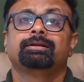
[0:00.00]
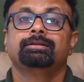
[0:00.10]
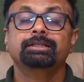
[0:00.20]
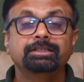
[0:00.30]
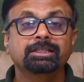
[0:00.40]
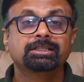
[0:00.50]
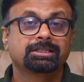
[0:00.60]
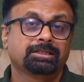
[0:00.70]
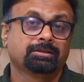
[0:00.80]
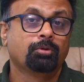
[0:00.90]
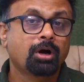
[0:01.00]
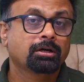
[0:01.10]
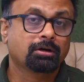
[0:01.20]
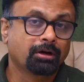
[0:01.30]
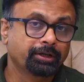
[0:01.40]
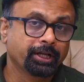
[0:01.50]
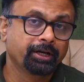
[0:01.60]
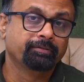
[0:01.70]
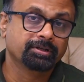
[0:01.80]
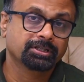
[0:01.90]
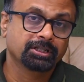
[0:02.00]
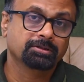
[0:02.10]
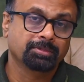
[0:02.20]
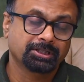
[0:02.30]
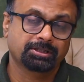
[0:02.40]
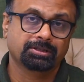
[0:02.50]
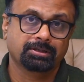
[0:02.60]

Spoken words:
this is what contrarian investors must